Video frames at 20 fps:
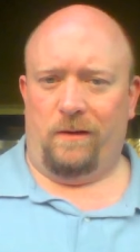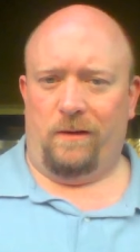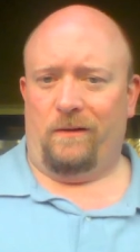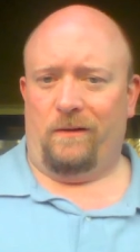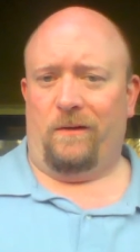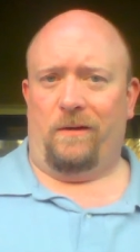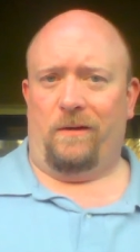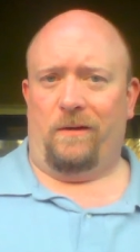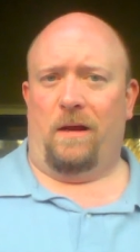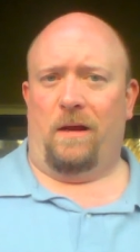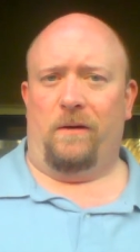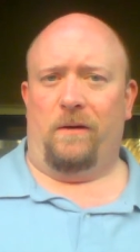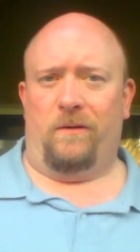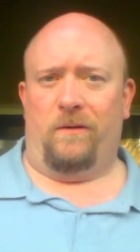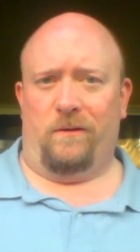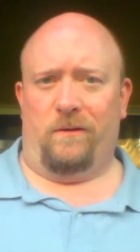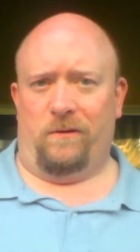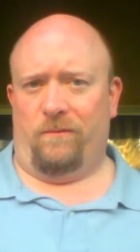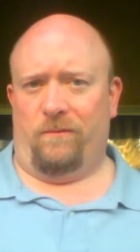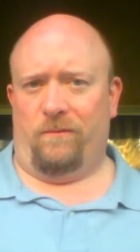
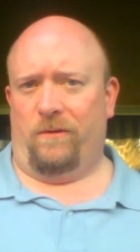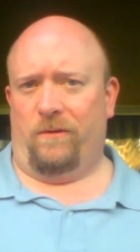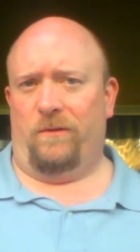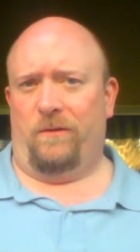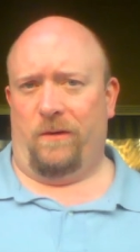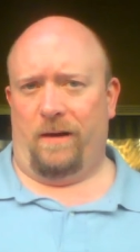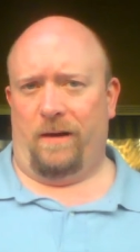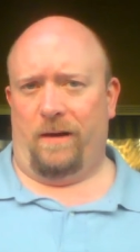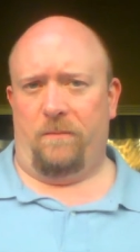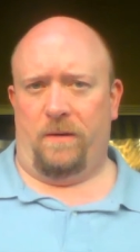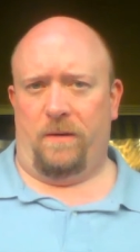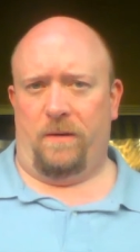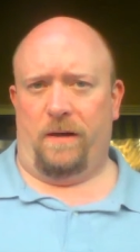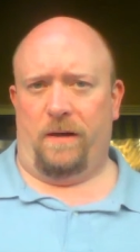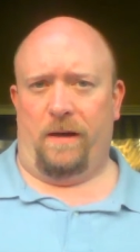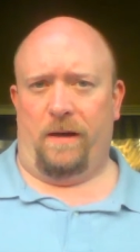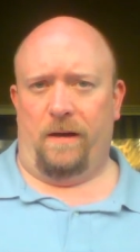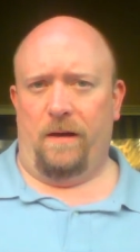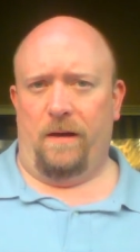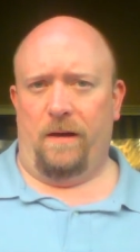acknowledged as the first
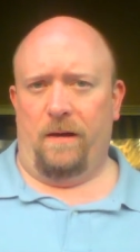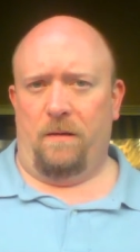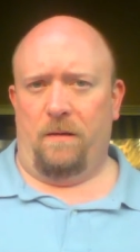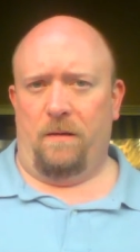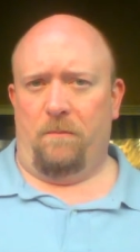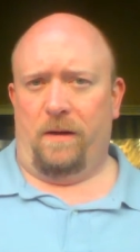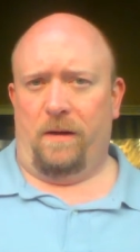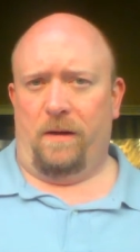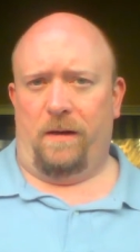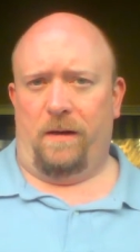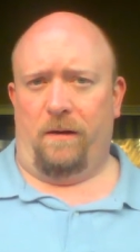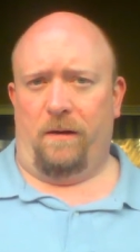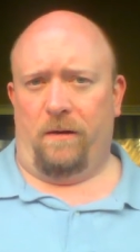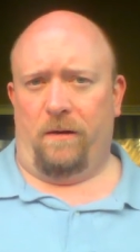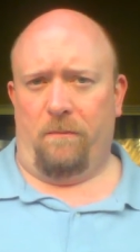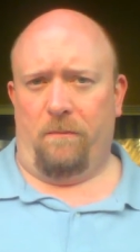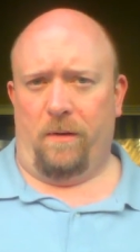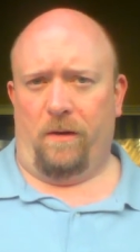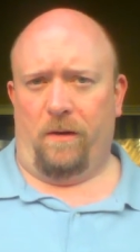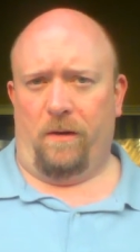IPA made here
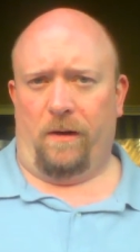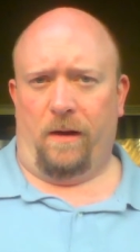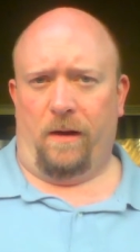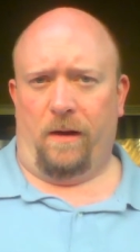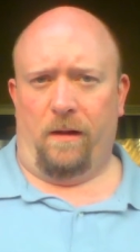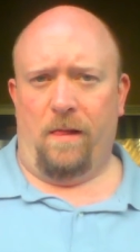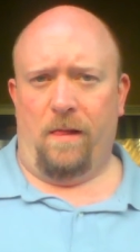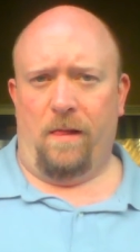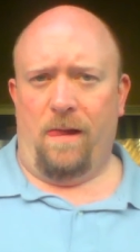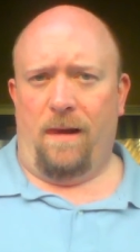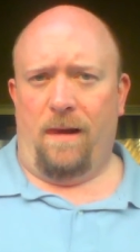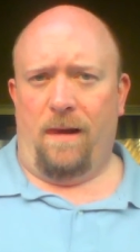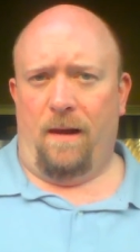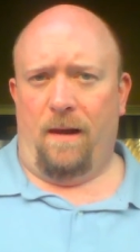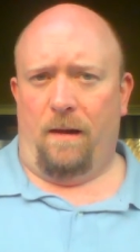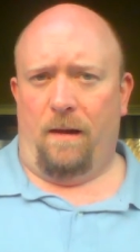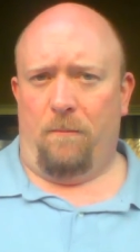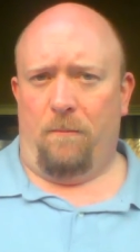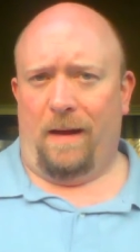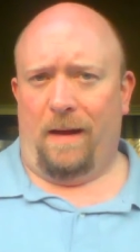in America
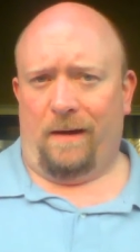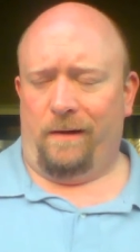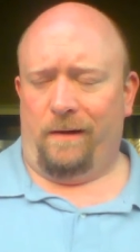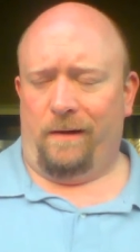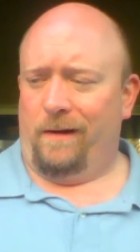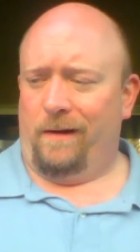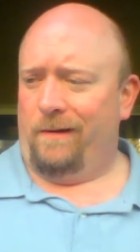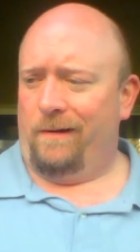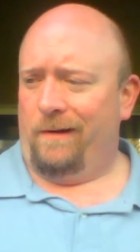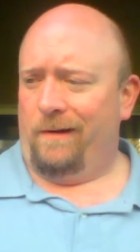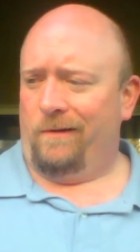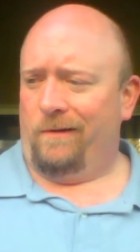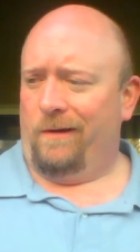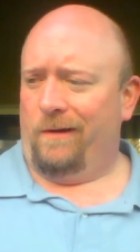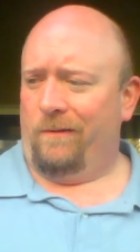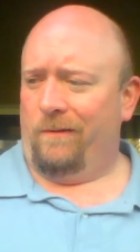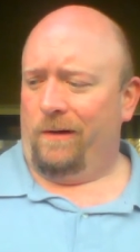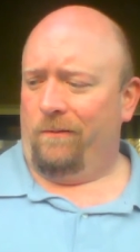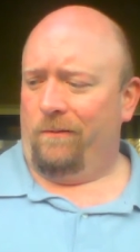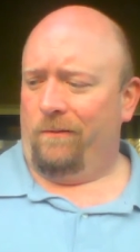back in
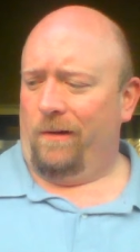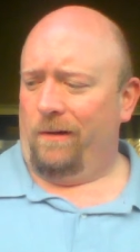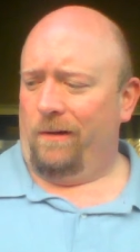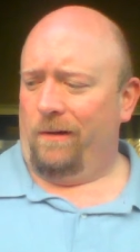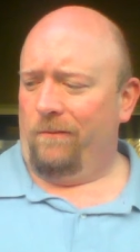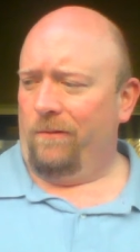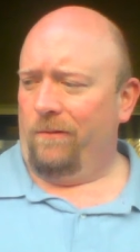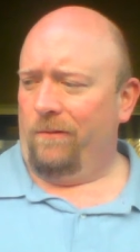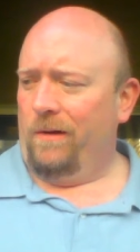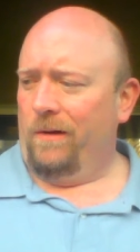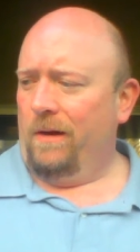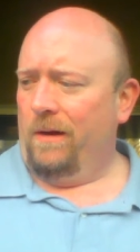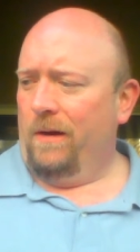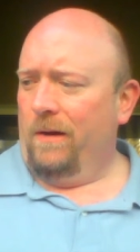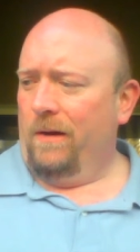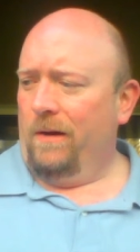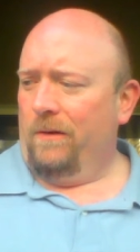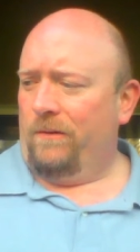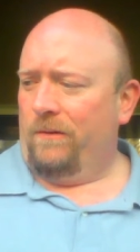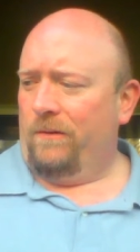1975.
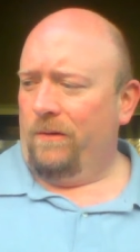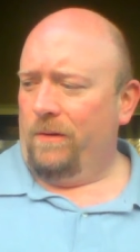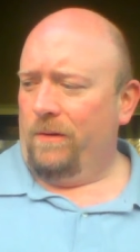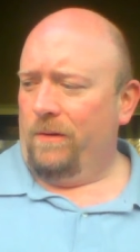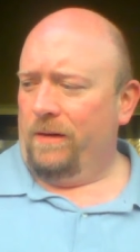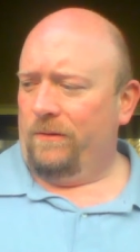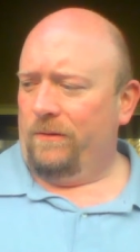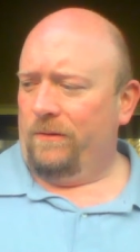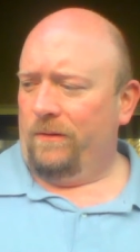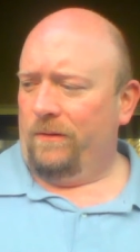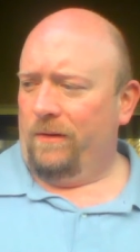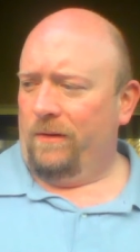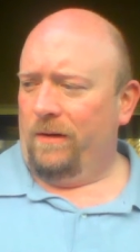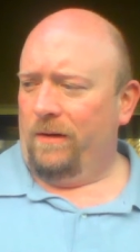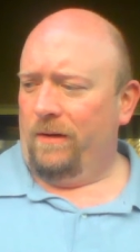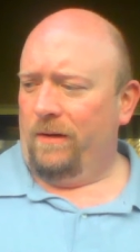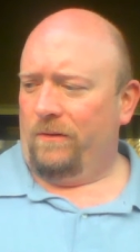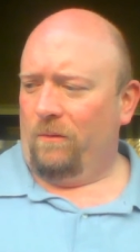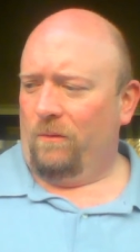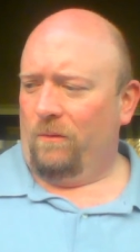So it's
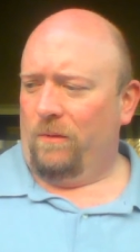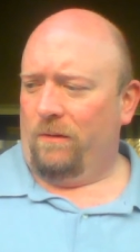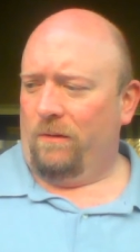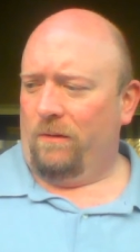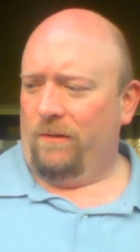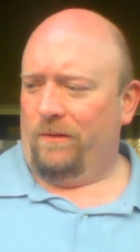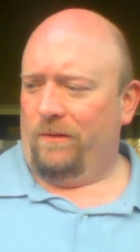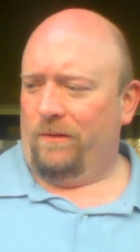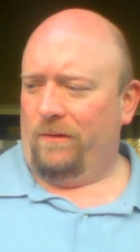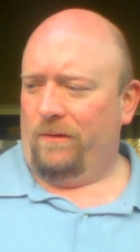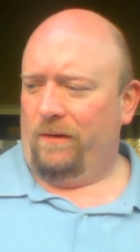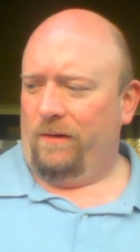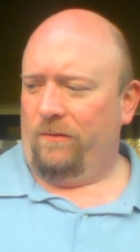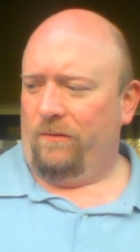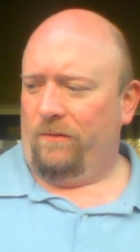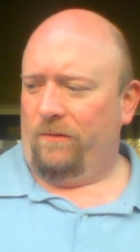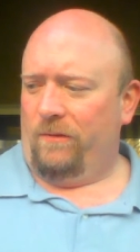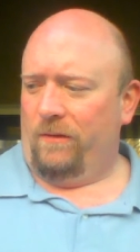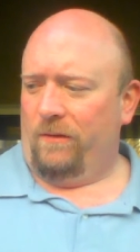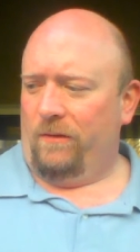a
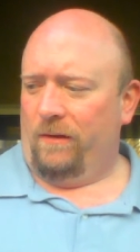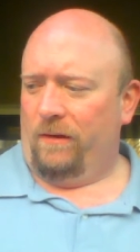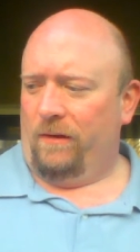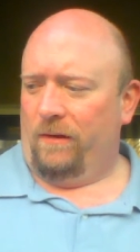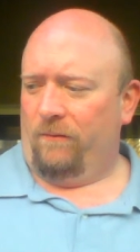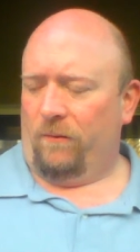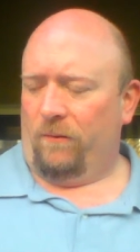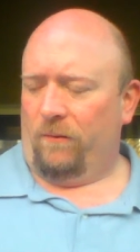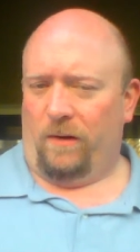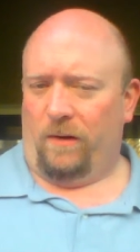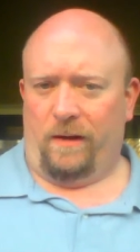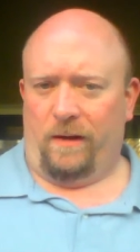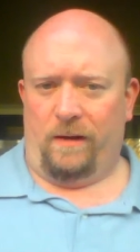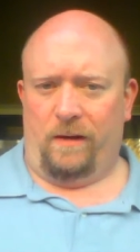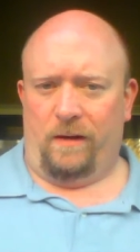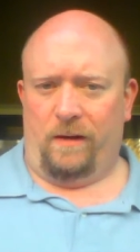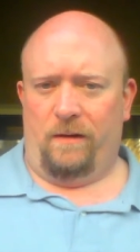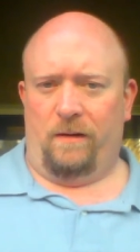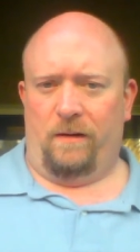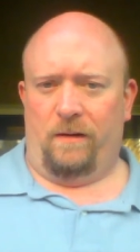well-received
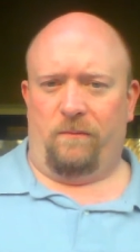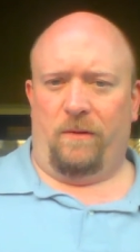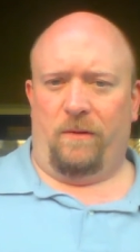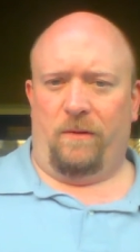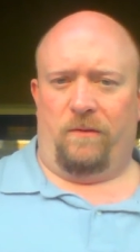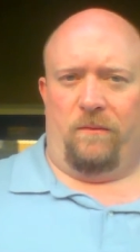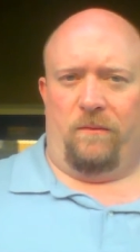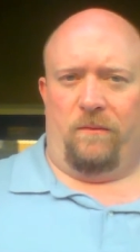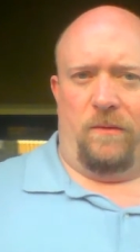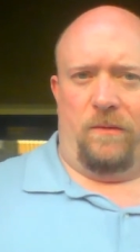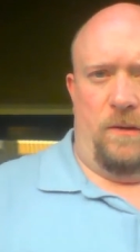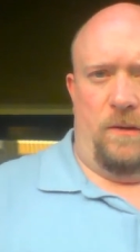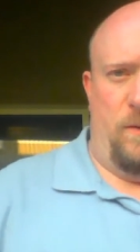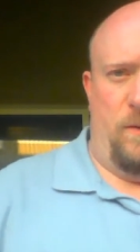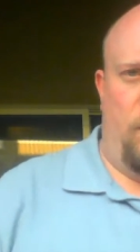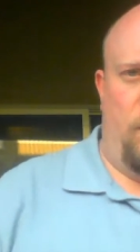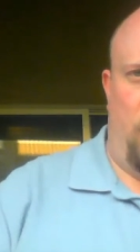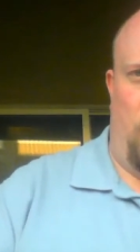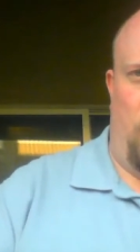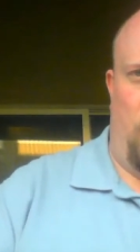variety, especially for those
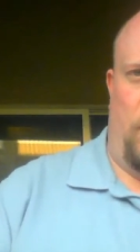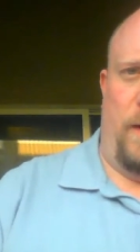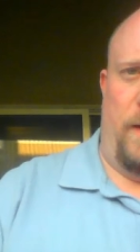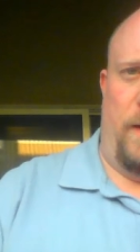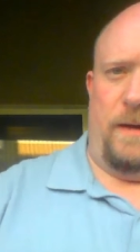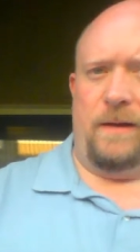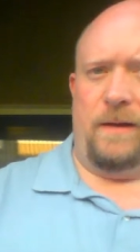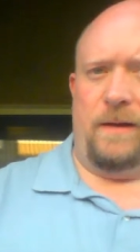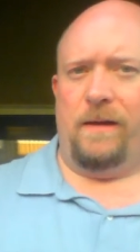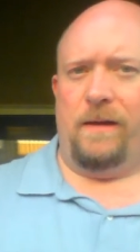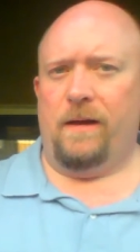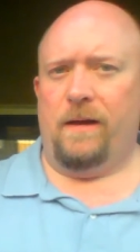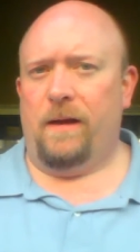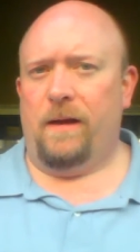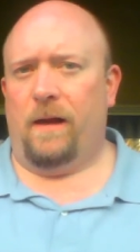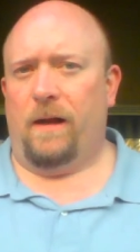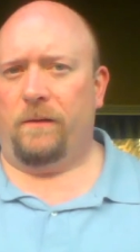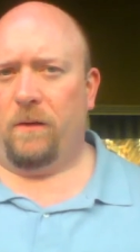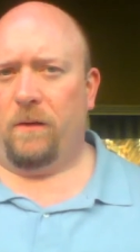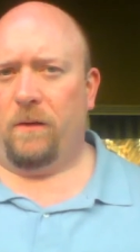of us who like
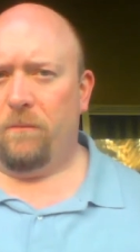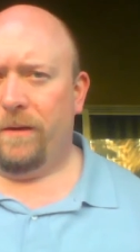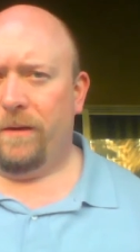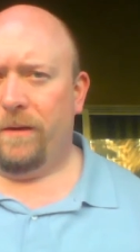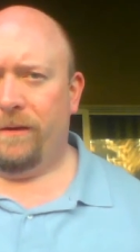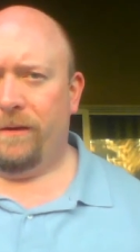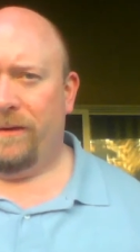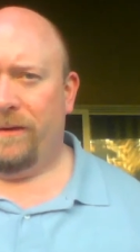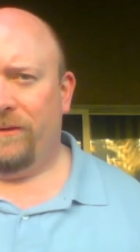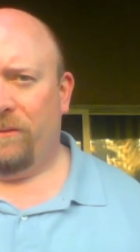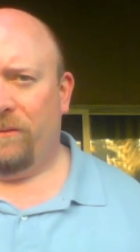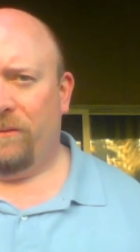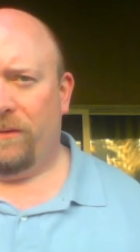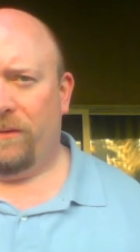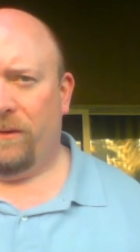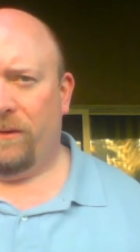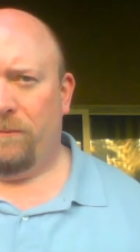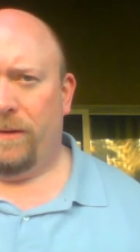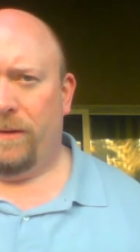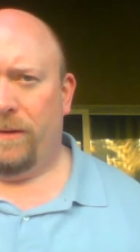a little bitterness
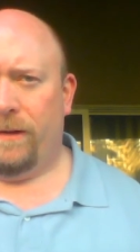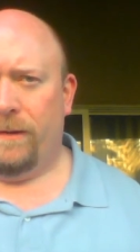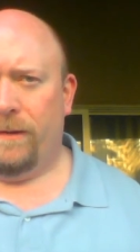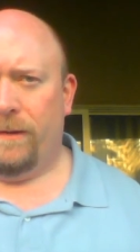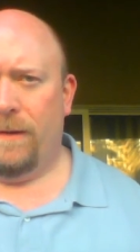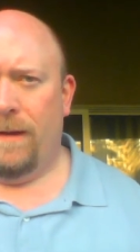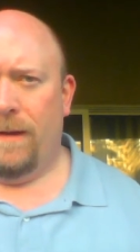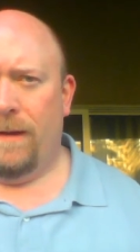with our beer.